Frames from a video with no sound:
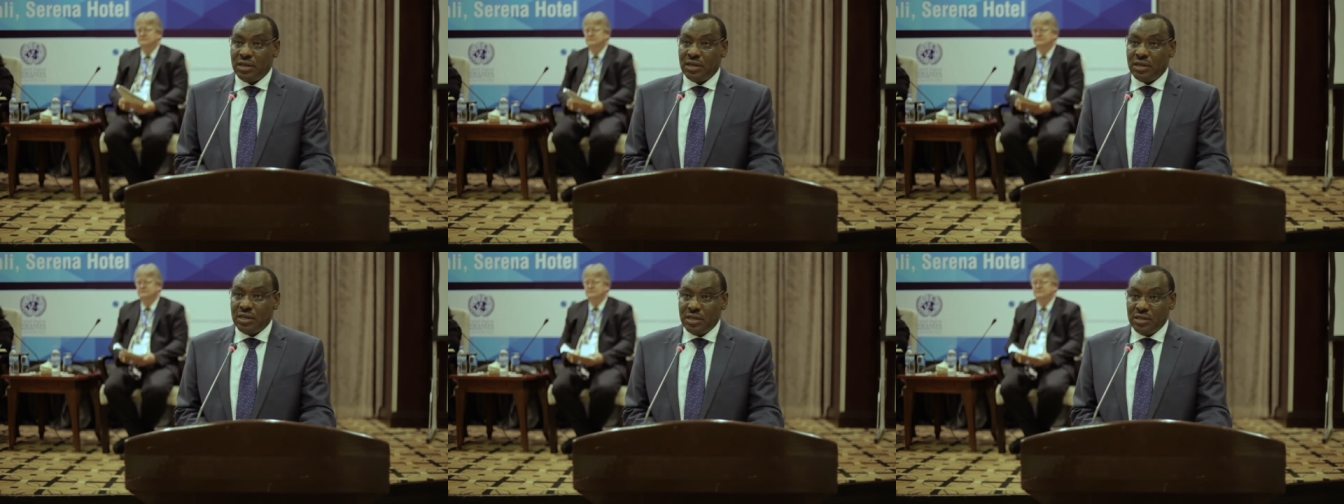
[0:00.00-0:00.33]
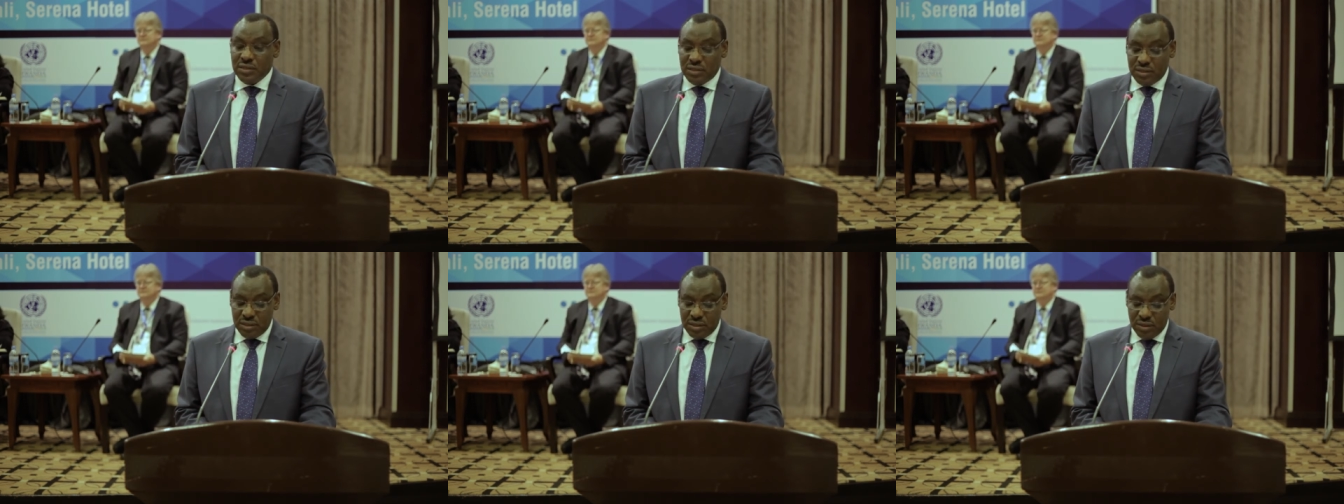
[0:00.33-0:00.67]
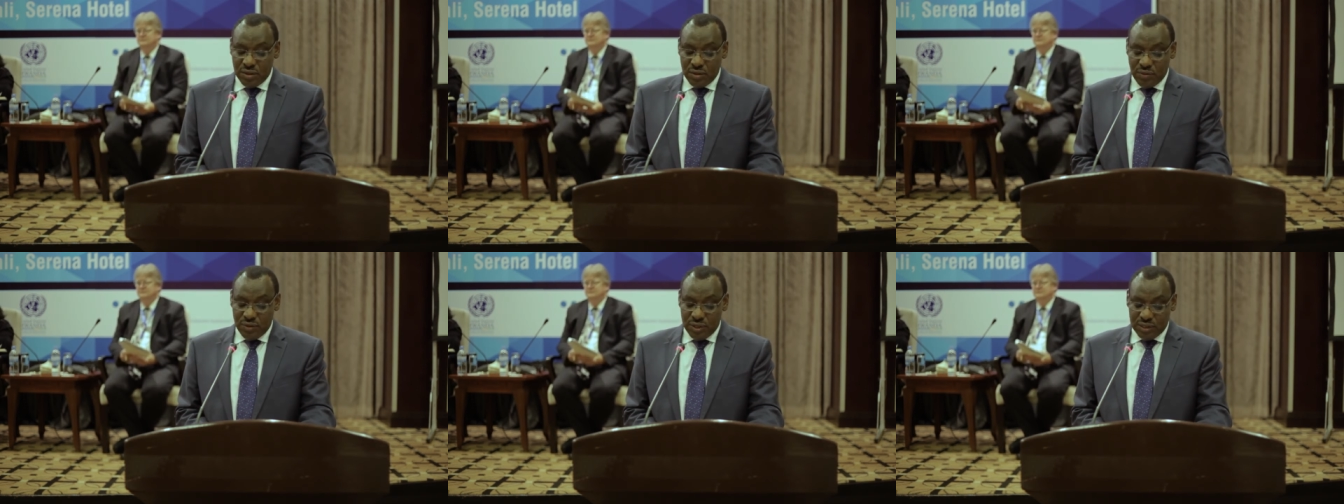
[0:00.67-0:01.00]
leads
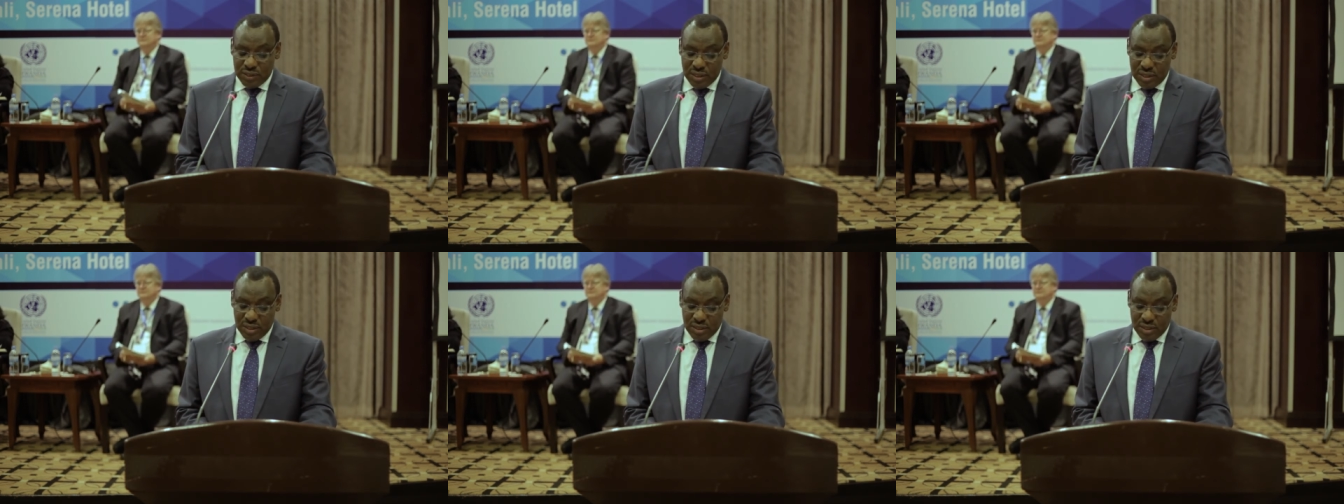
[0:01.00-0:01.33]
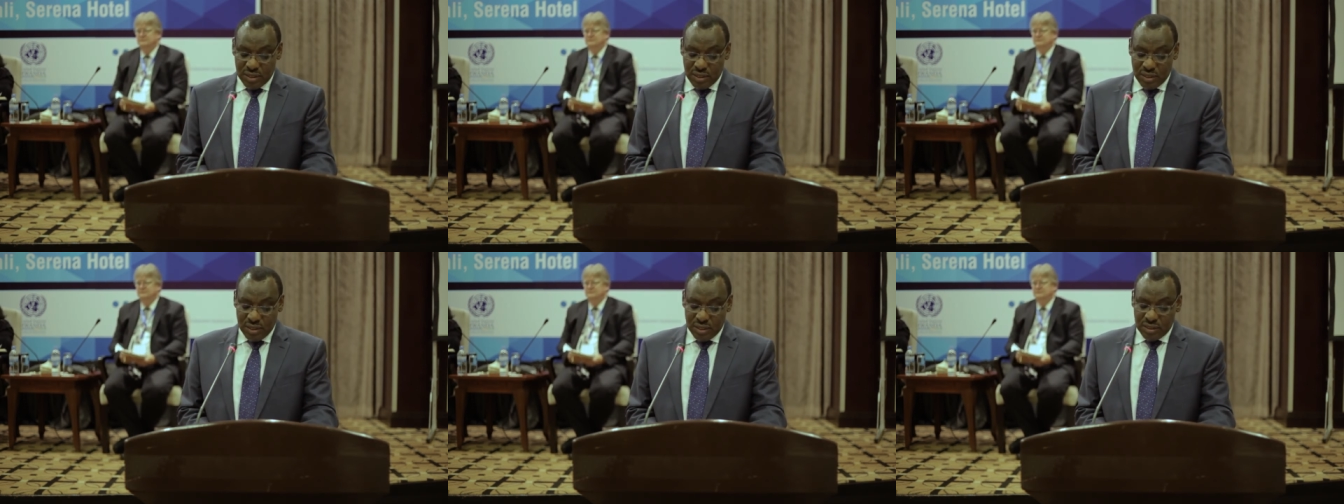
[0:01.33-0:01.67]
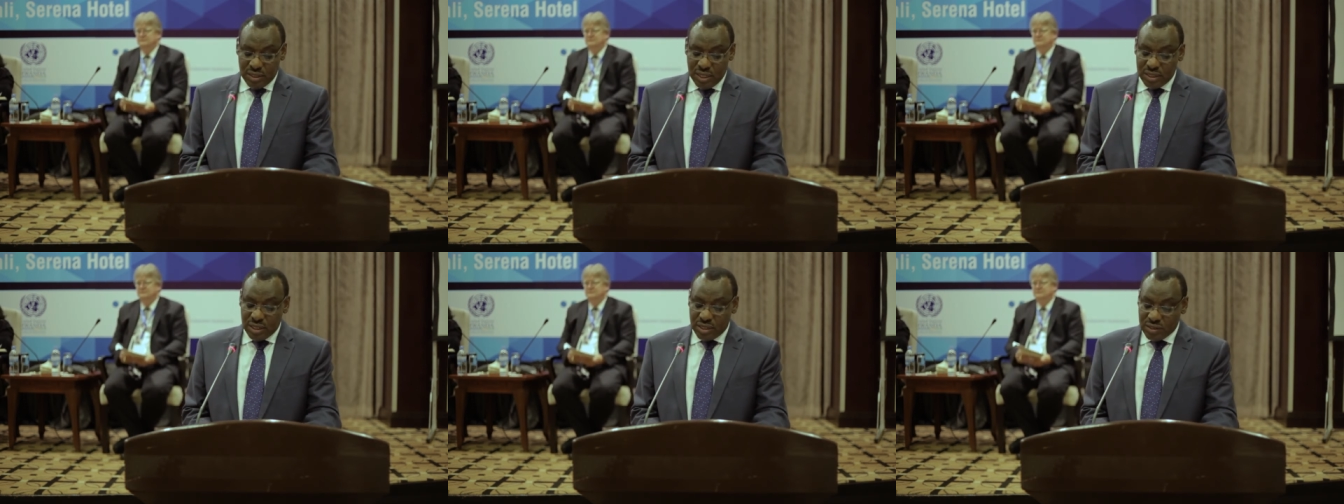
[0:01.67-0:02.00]
with the
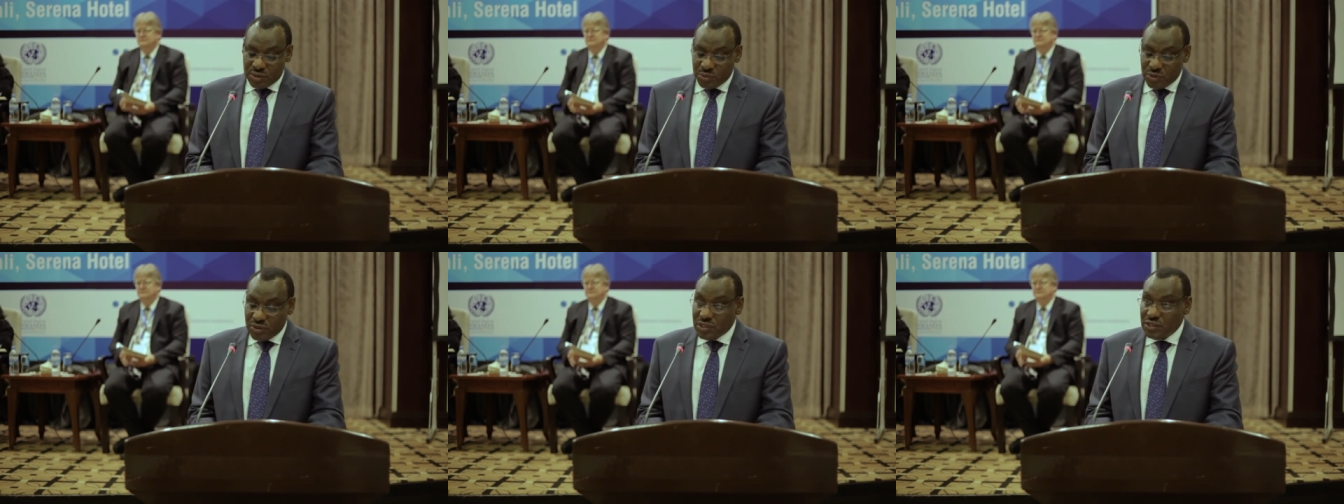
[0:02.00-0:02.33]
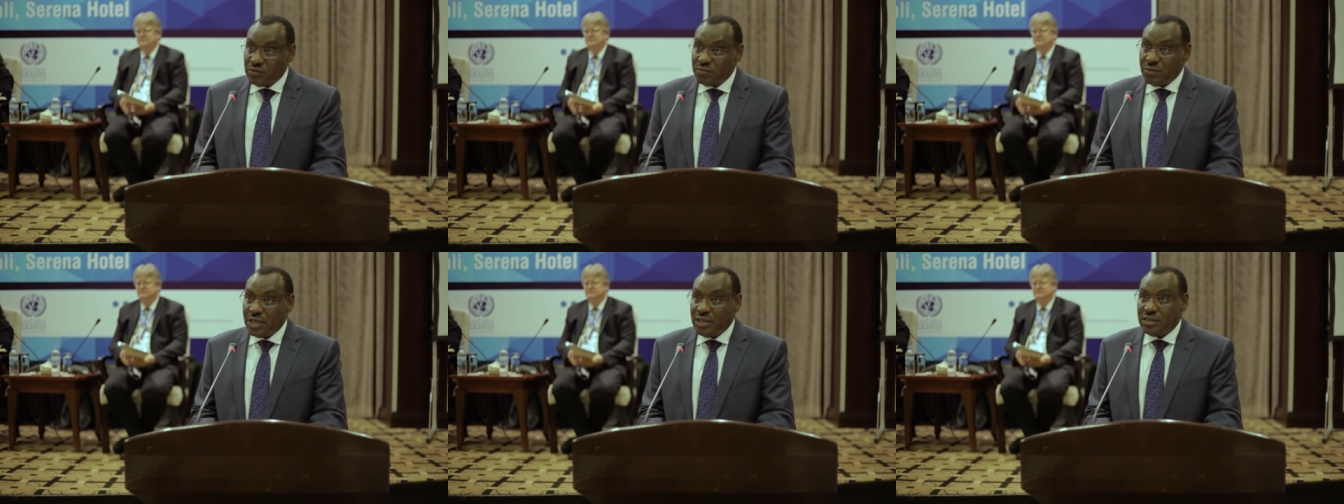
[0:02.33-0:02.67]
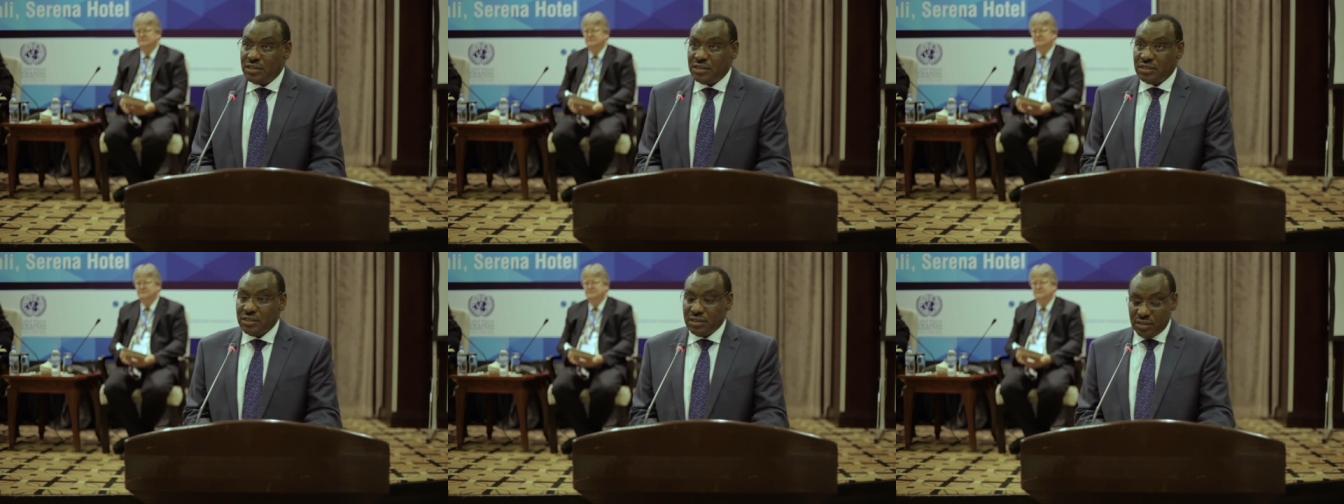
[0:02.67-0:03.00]
gender responsive
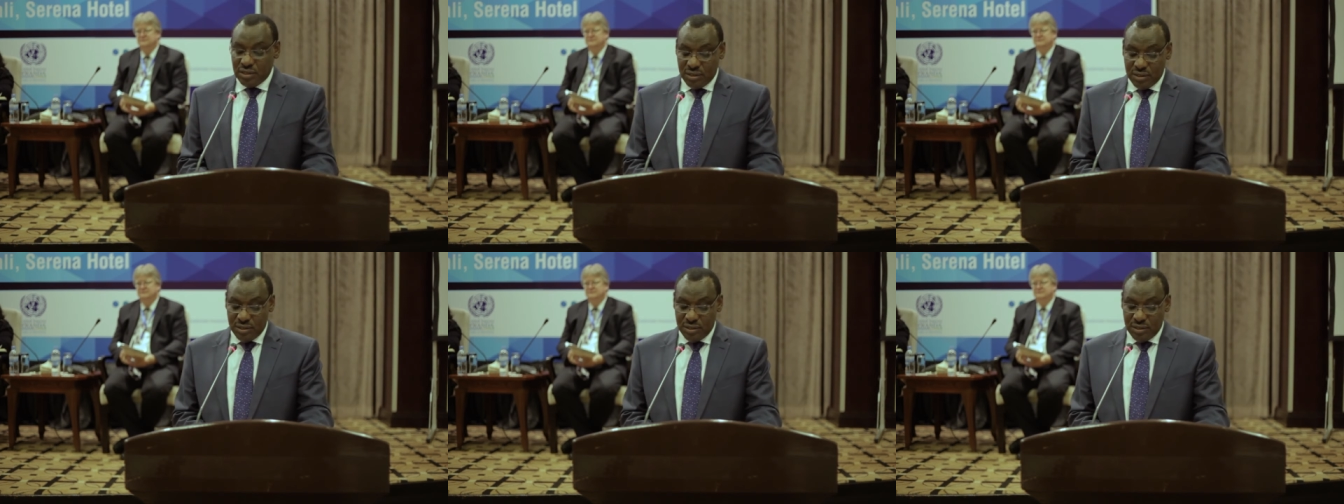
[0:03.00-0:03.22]
budgeting.